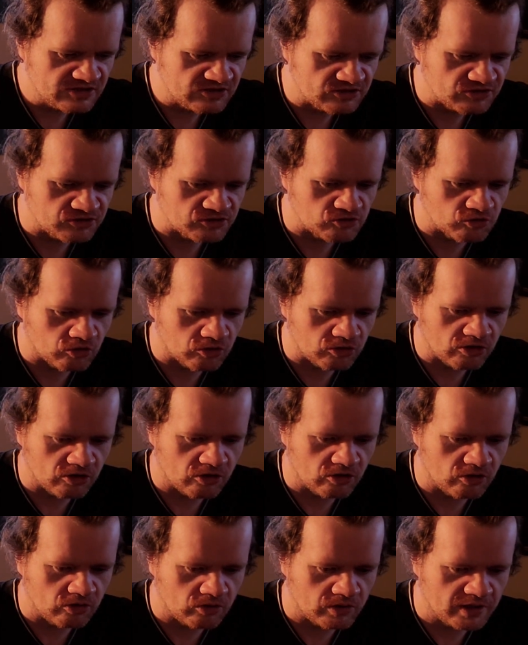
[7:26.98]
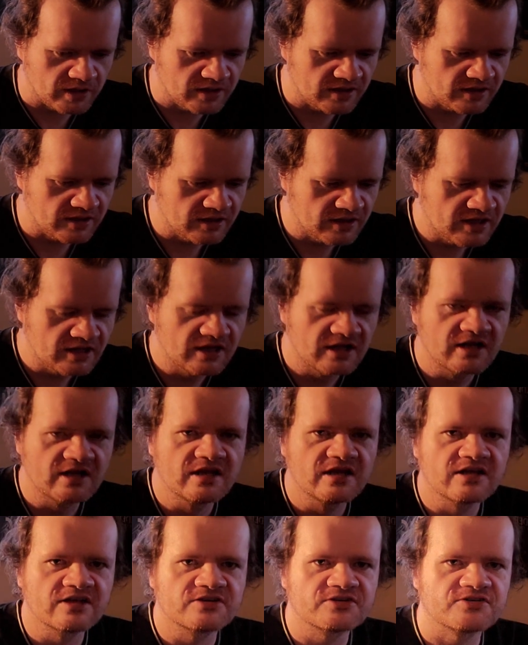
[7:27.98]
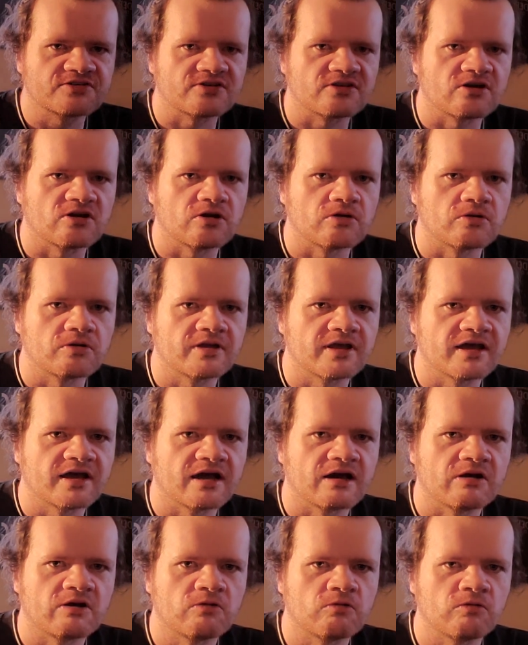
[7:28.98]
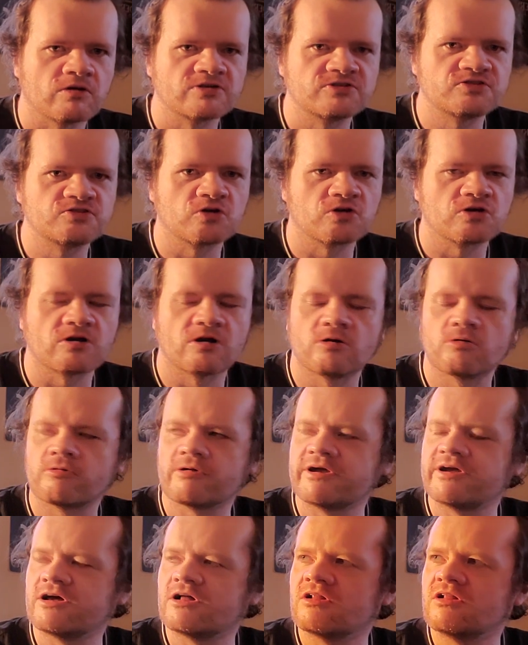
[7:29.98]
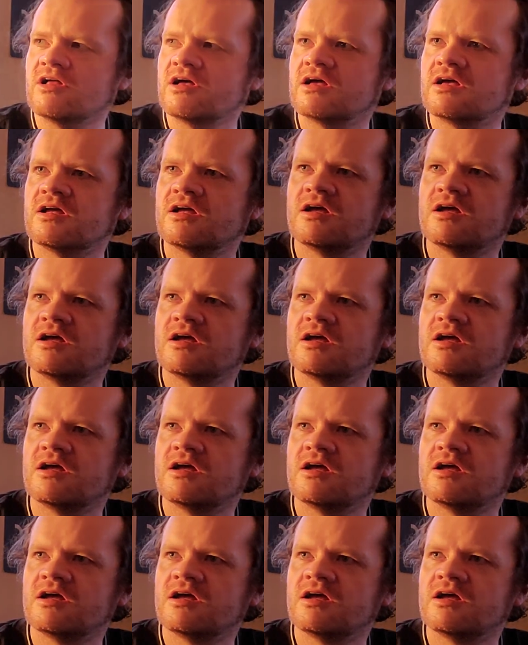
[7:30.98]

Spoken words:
Zorro. So, yeah, was Zorro real?